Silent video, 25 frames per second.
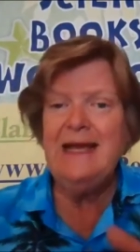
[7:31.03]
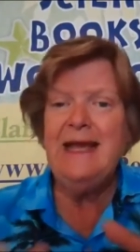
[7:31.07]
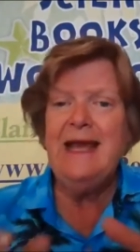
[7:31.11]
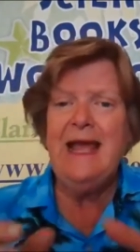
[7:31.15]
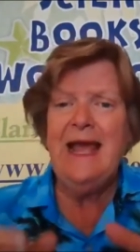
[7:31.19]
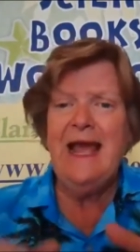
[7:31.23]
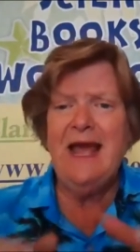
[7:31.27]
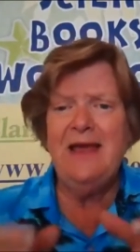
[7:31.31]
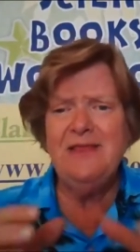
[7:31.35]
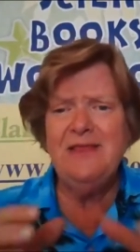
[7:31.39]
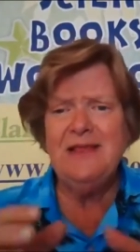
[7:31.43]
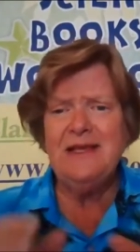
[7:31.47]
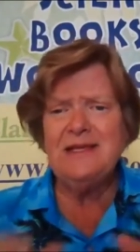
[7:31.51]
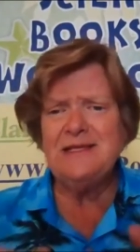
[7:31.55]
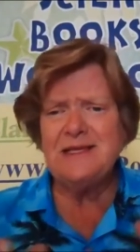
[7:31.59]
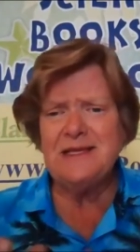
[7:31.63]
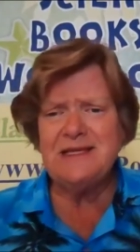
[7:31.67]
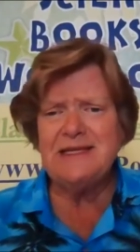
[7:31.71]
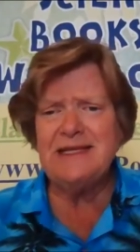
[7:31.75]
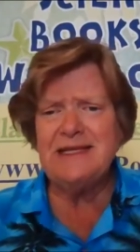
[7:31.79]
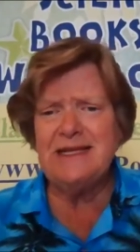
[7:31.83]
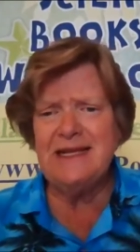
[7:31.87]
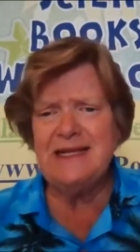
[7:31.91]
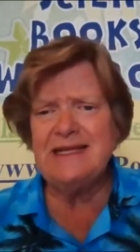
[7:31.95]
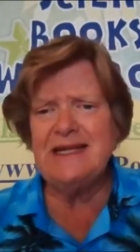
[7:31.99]
And this
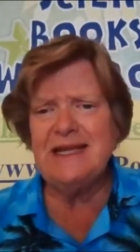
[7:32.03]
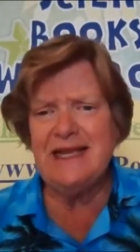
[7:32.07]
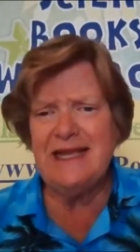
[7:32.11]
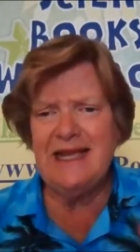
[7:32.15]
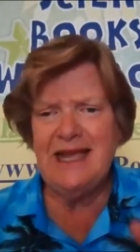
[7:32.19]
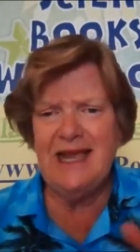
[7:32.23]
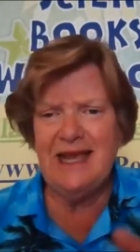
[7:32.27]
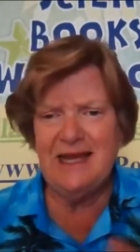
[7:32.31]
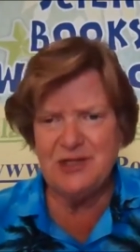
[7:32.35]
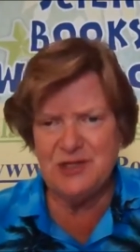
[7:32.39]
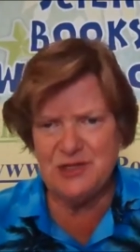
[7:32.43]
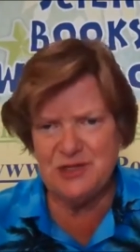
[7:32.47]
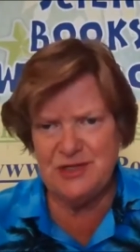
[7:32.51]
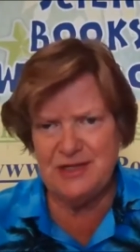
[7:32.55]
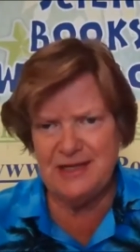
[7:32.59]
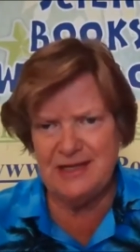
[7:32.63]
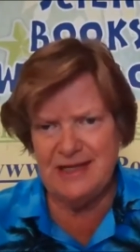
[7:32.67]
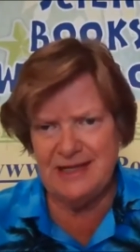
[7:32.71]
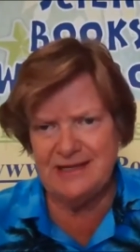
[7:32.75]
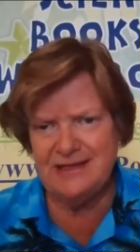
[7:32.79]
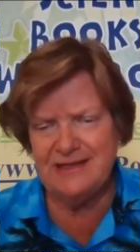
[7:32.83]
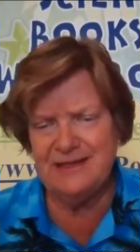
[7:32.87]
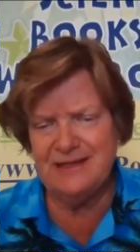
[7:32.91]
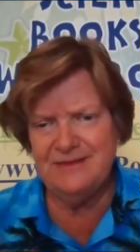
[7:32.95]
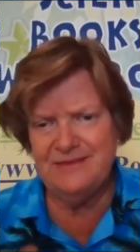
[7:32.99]
is an indication
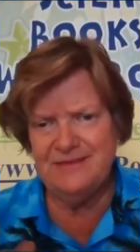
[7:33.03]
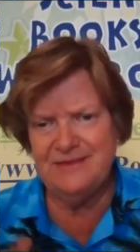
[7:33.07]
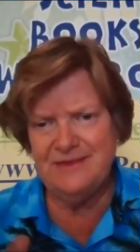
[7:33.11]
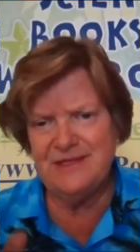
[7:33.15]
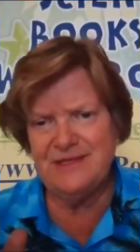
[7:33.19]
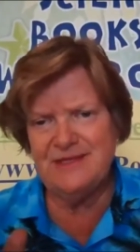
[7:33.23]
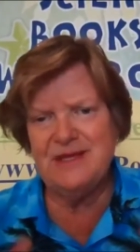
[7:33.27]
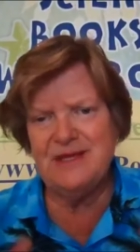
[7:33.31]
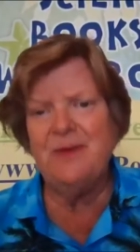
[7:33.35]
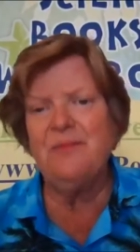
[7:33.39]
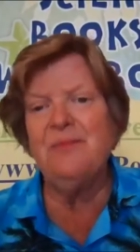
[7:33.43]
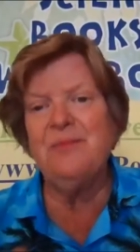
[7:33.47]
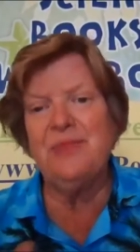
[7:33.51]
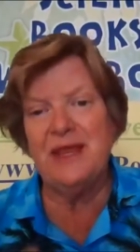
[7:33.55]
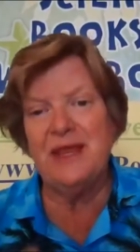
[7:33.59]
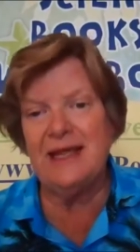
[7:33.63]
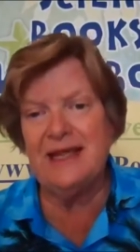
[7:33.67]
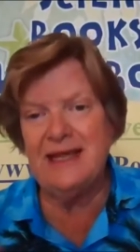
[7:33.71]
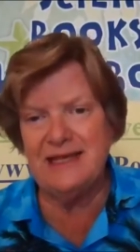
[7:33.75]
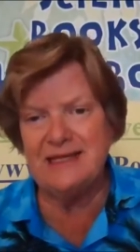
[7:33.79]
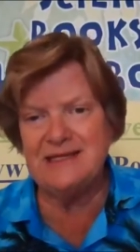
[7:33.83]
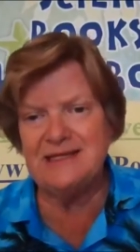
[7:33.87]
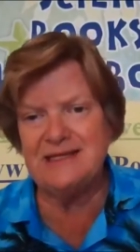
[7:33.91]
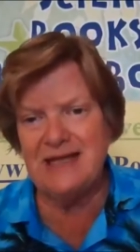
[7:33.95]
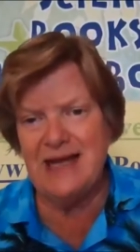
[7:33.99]
that something
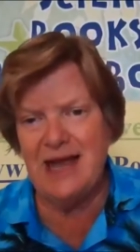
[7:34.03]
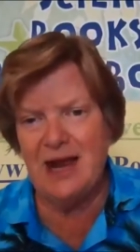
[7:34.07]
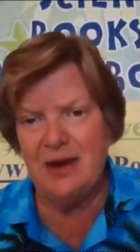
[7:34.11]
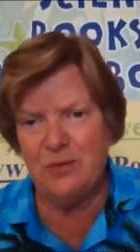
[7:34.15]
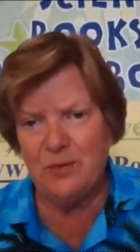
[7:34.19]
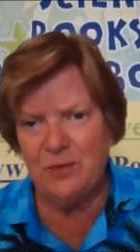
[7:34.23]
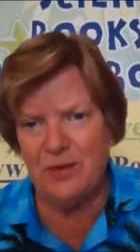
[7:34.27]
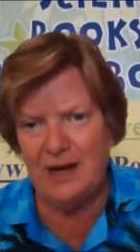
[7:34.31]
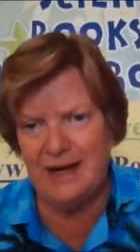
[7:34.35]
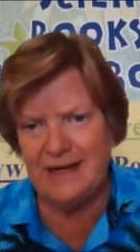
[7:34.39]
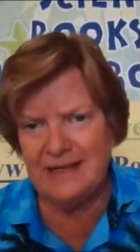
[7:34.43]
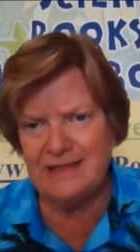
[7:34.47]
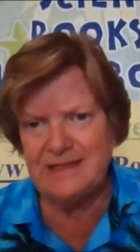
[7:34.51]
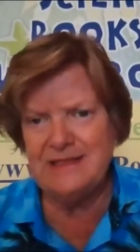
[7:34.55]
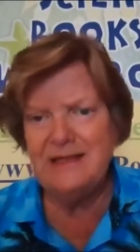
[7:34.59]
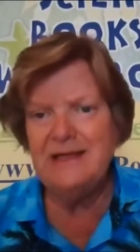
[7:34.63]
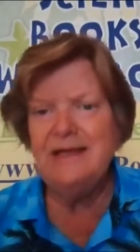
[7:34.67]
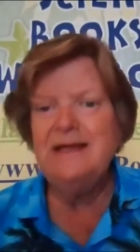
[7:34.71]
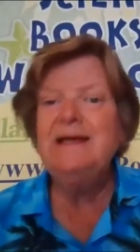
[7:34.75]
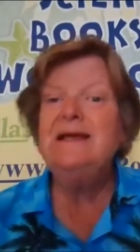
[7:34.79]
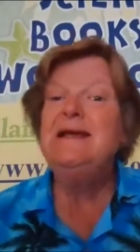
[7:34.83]
is not right,